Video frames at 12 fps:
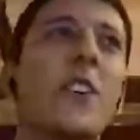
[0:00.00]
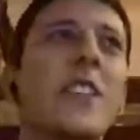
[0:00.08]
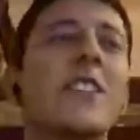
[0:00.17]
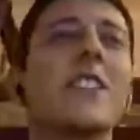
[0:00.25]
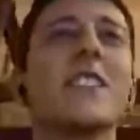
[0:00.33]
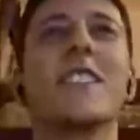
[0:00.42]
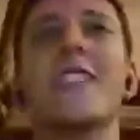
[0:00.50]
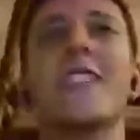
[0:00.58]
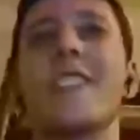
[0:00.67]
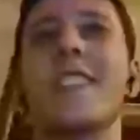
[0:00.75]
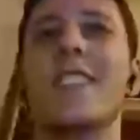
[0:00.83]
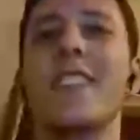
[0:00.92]

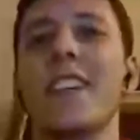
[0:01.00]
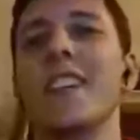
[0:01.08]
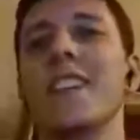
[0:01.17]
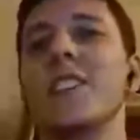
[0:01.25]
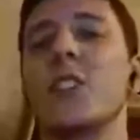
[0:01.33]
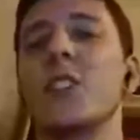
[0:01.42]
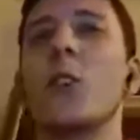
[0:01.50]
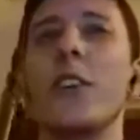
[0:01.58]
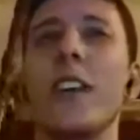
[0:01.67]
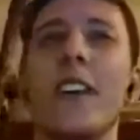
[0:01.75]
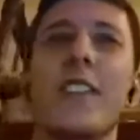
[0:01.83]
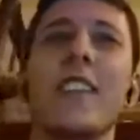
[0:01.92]
interesting
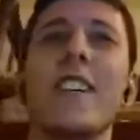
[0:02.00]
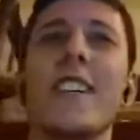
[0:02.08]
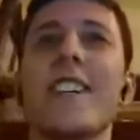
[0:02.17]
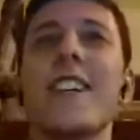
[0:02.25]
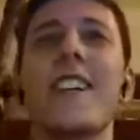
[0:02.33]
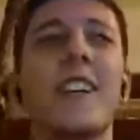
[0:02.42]
story, I think.